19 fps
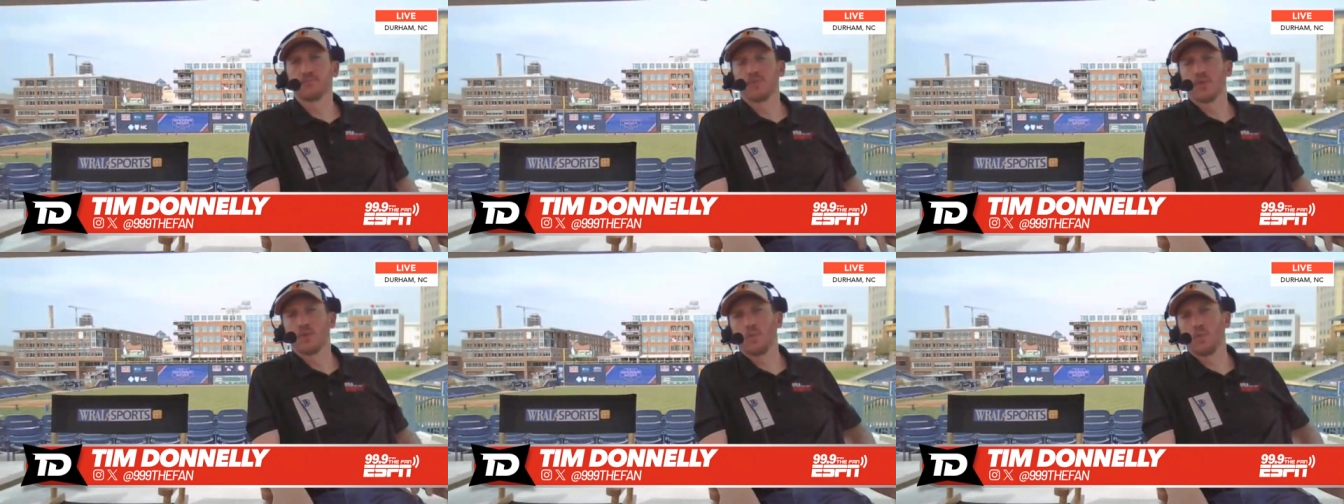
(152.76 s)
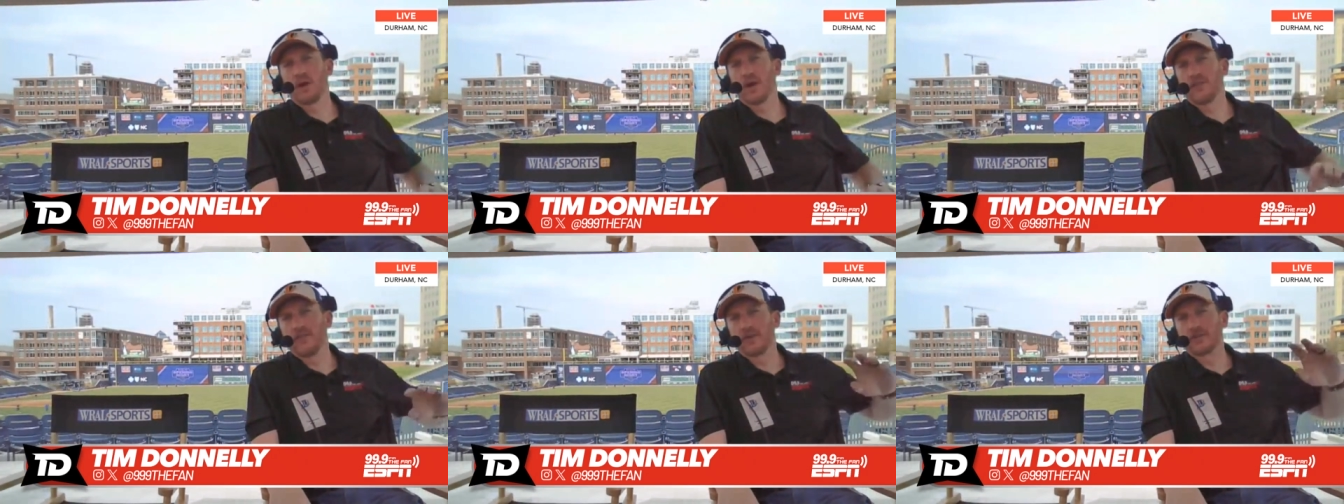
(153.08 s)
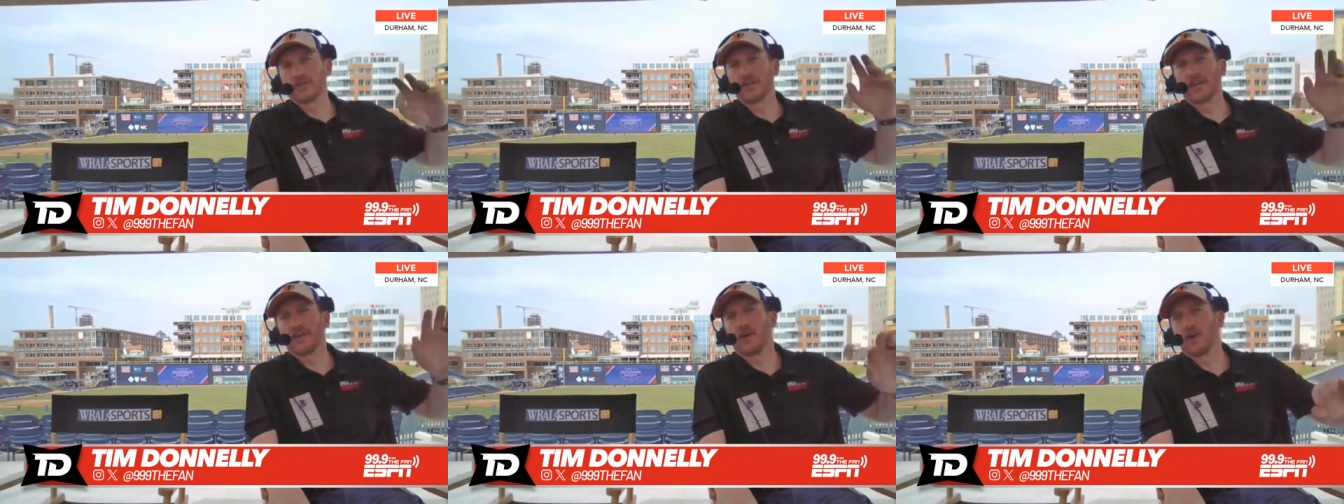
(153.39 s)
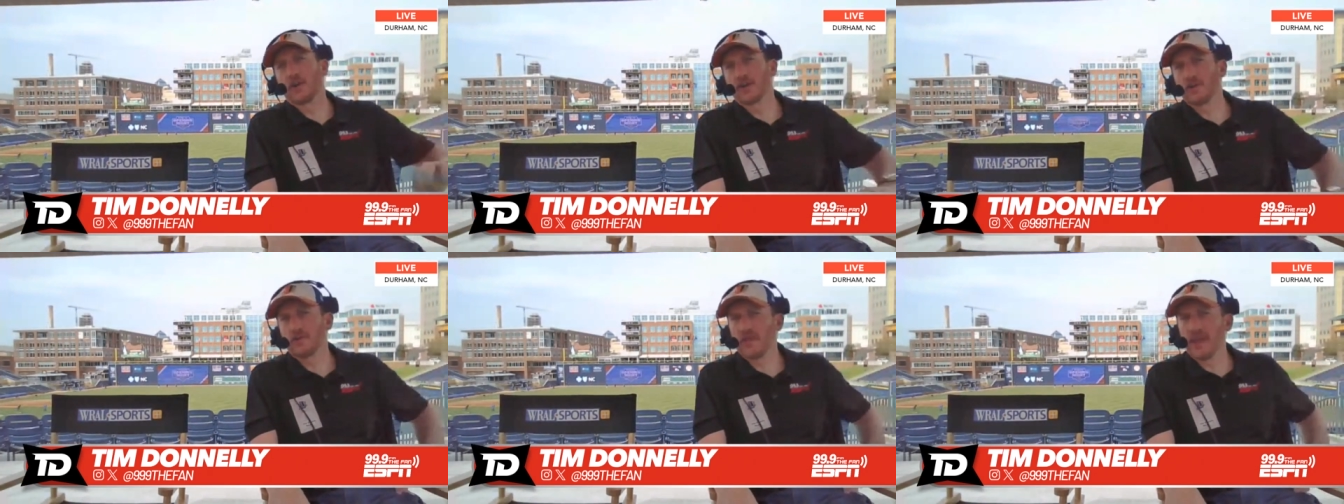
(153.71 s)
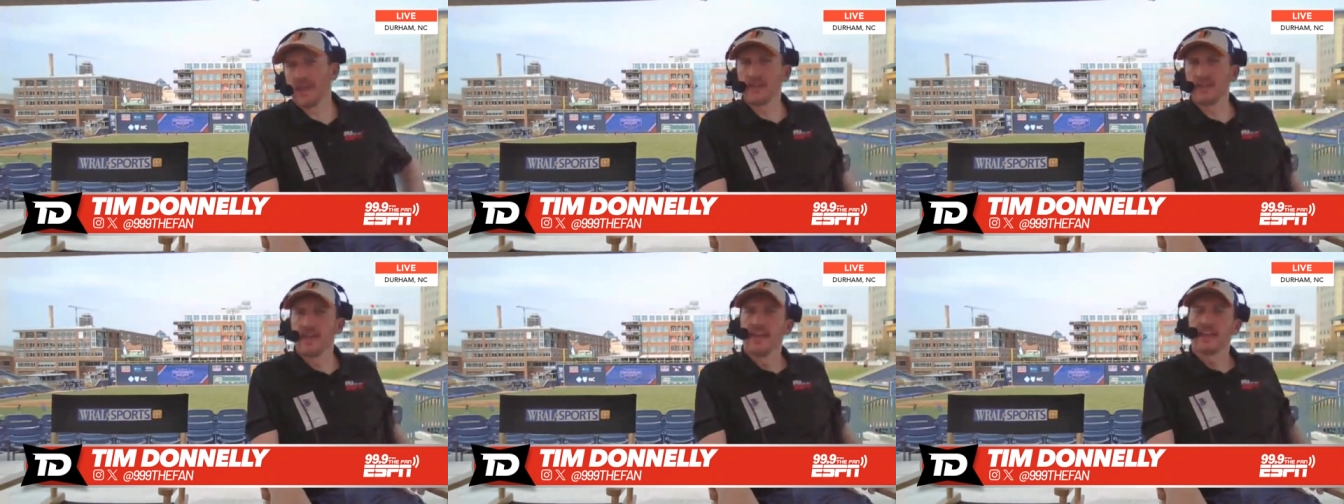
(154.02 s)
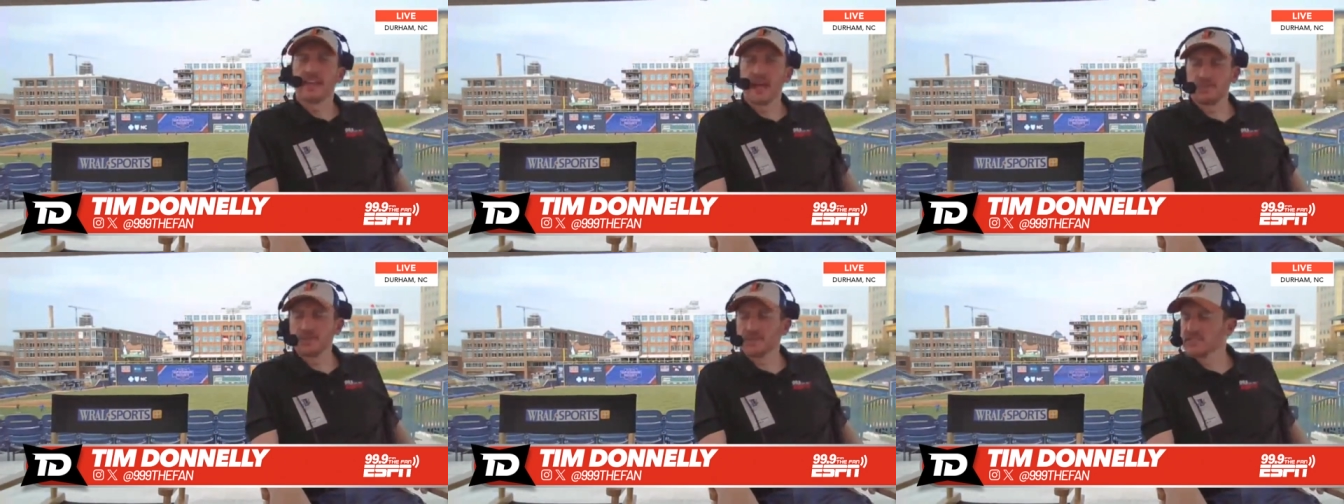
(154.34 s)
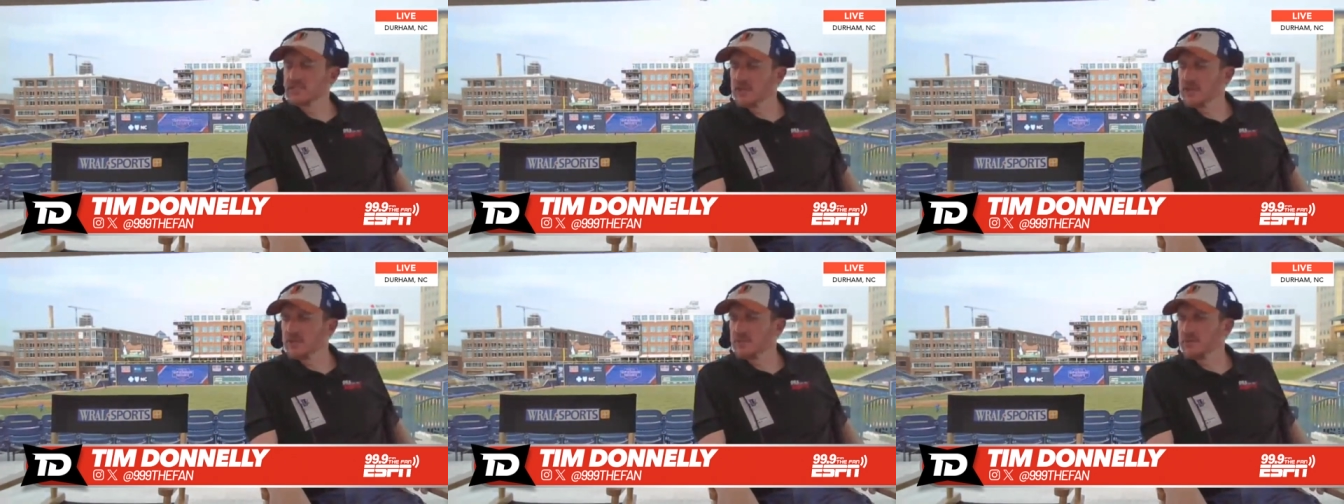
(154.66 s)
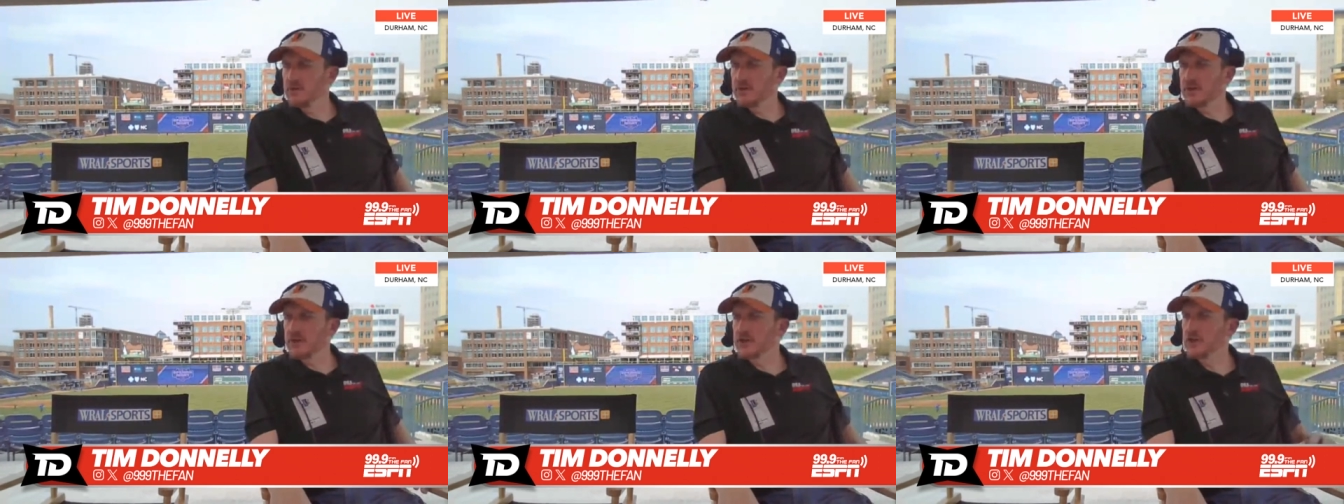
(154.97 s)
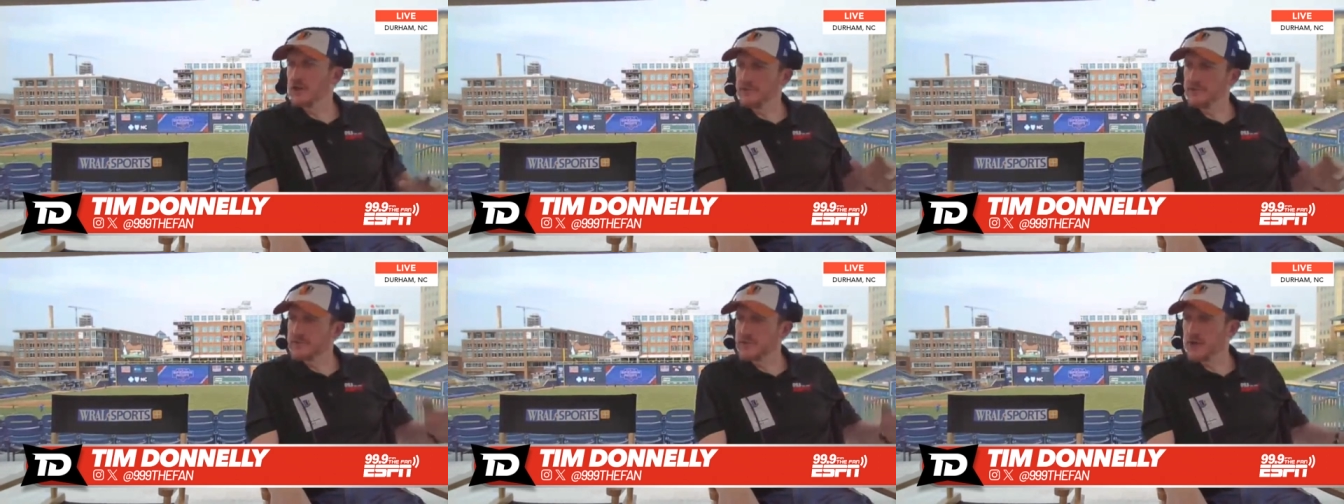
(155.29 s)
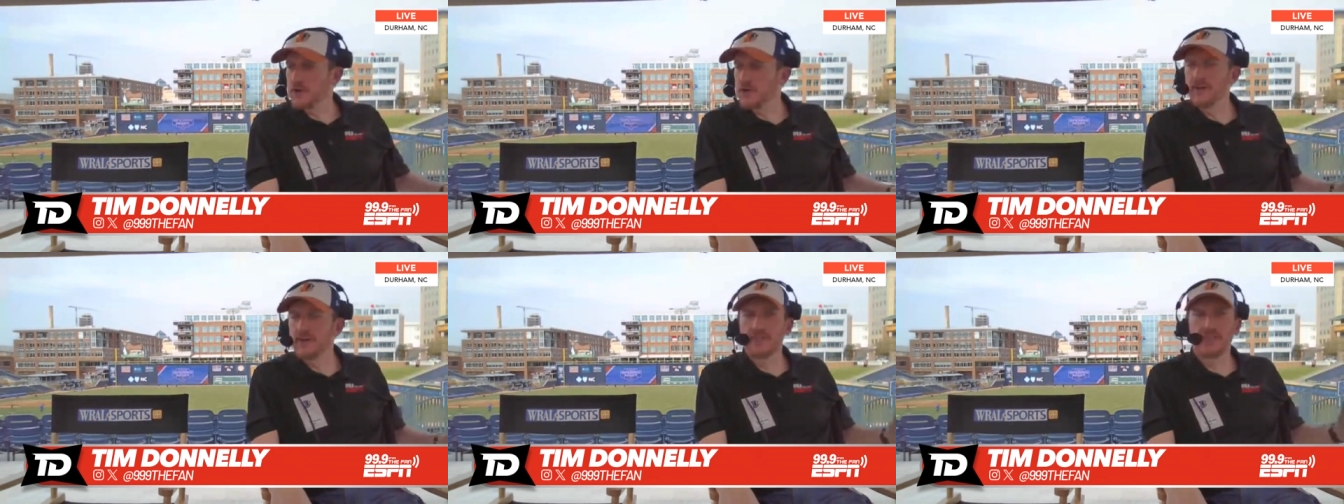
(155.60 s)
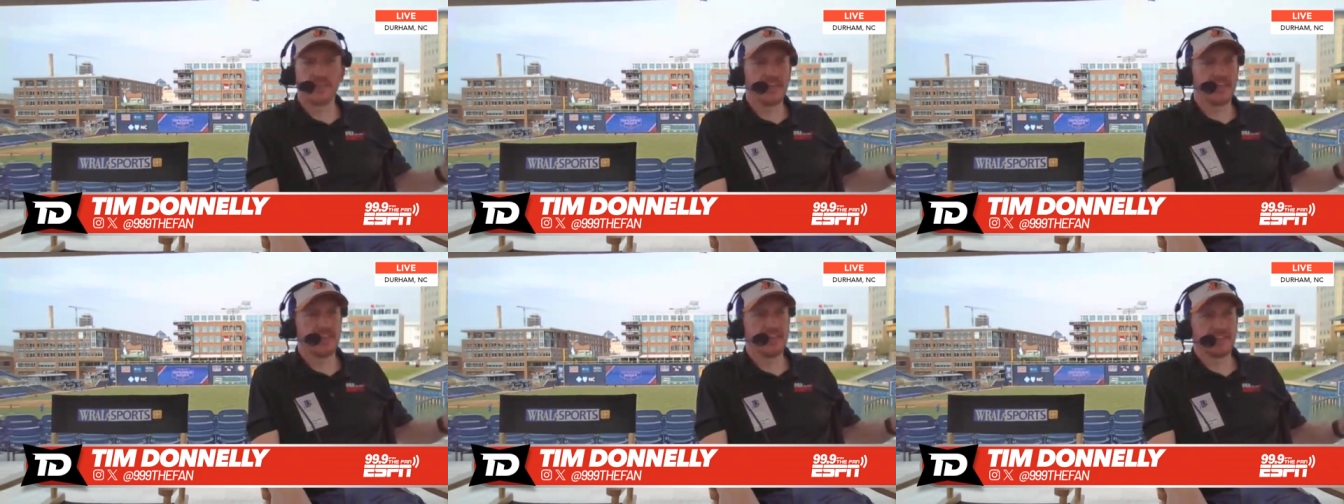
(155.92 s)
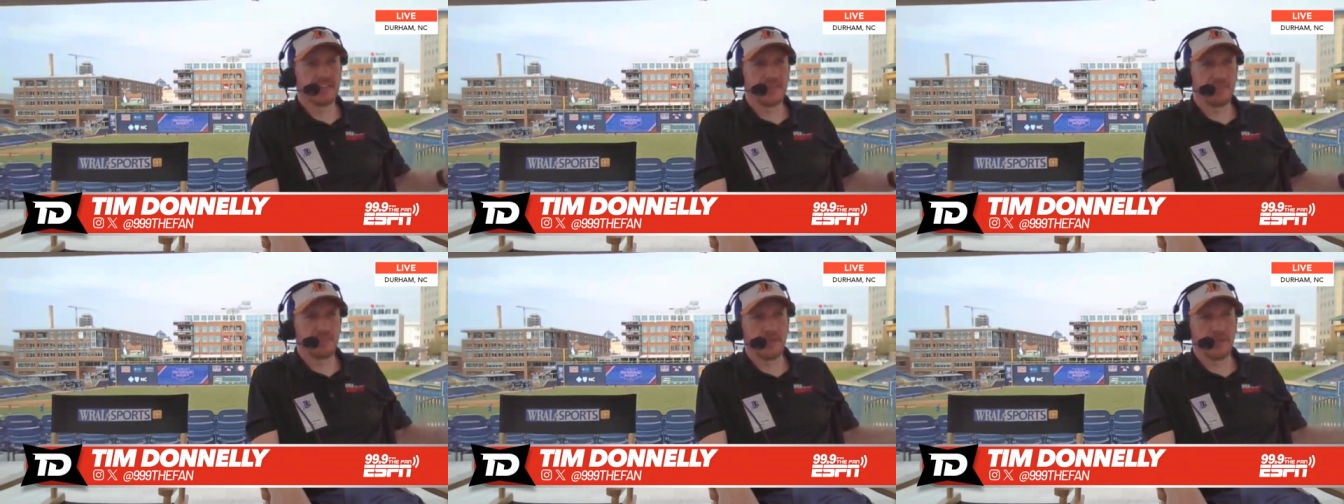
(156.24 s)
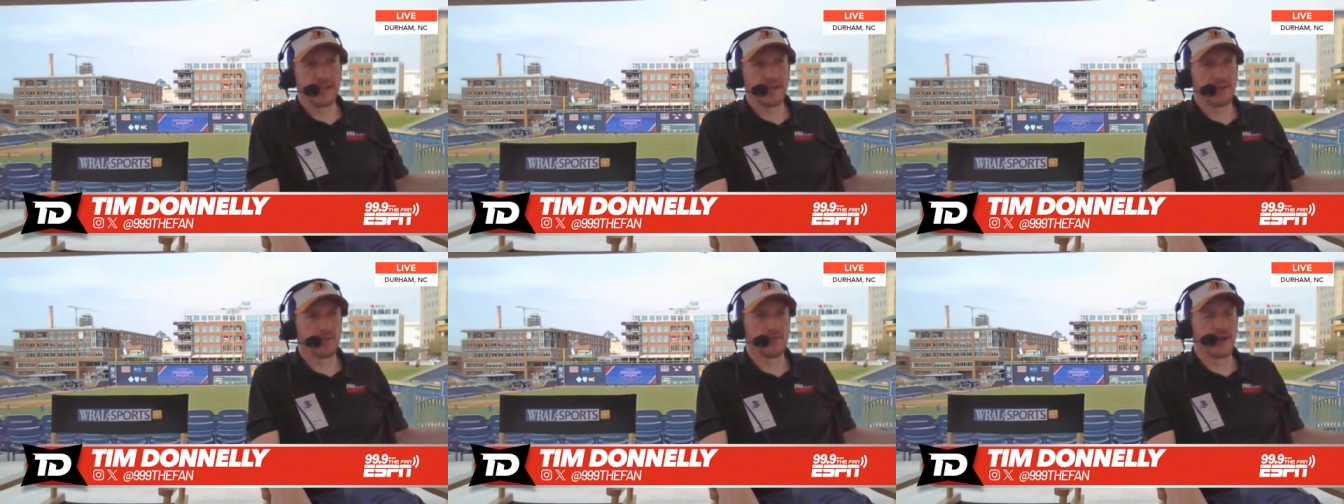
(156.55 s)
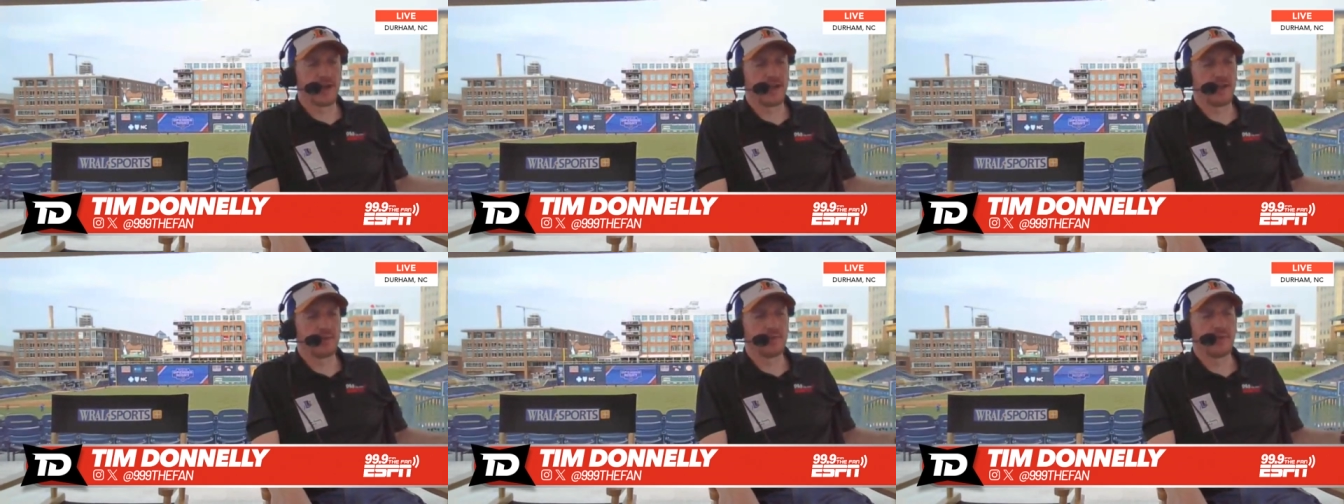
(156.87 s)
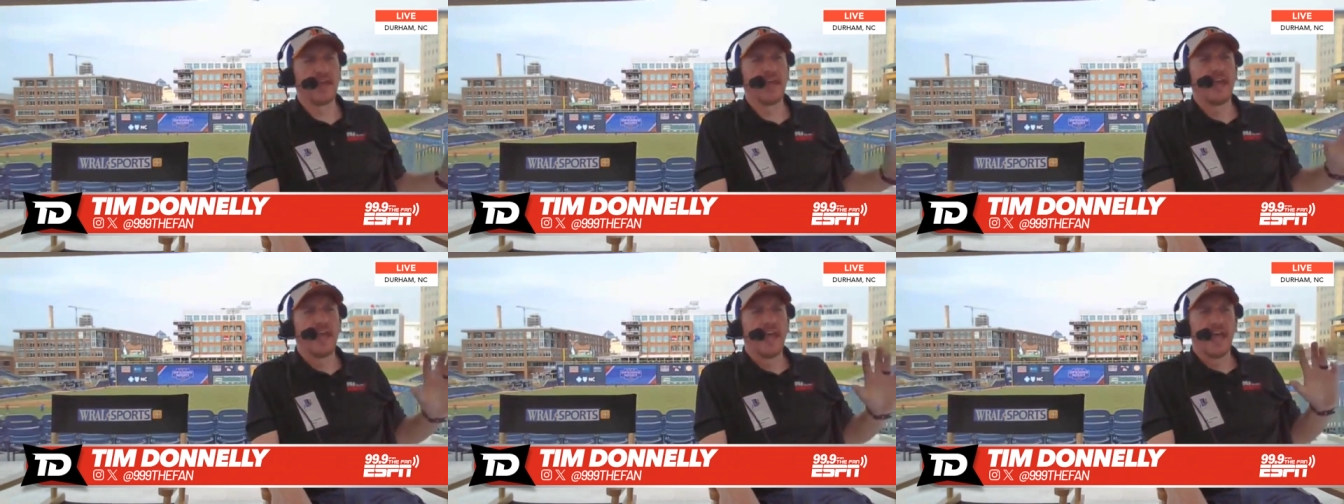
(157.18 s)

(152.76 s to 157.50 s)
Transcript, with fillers: where they're trying to argue that Captain Sullenberger could have turned the the plane around